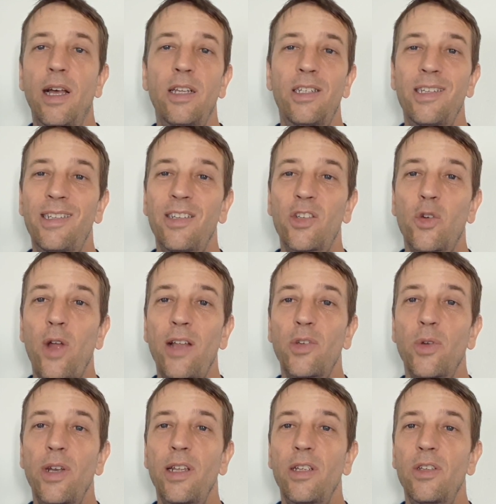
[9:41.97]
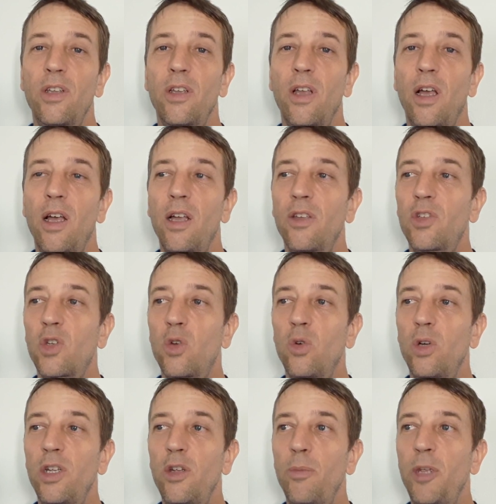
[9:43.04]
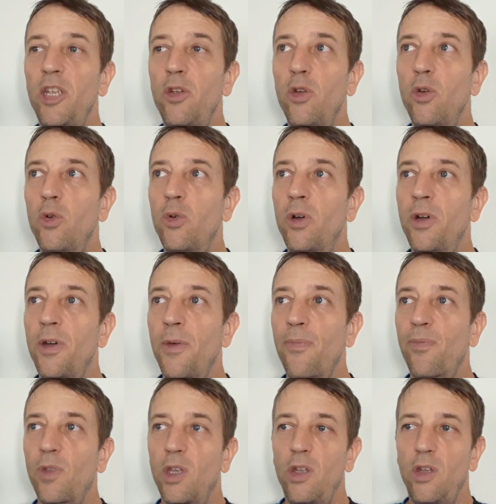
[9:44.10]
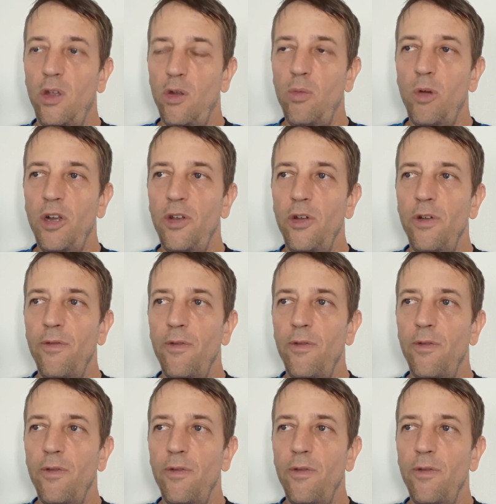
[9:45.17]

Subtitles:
she's just graduating school at UBU, Ubon